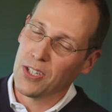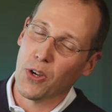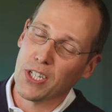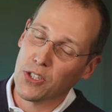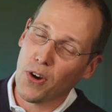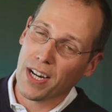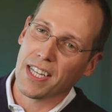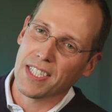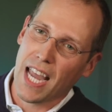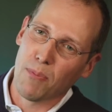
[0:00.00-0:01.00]
So a
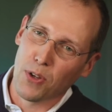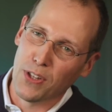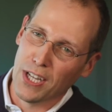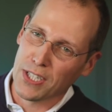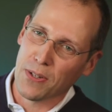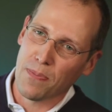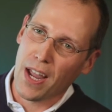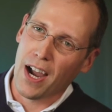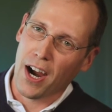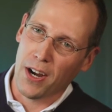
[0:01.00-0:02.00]
historical example of this
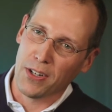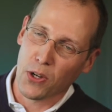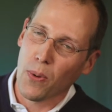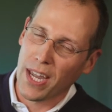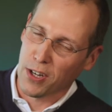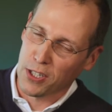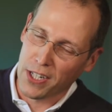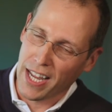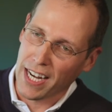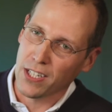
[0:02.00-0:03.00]
are the
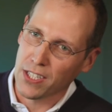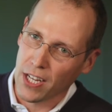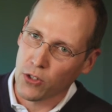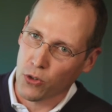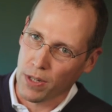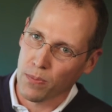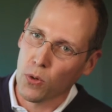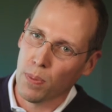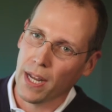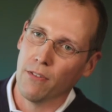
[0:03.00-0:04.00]
Quakers in the 18th century,
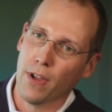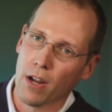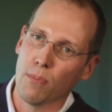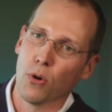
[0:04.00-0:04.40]
who played a very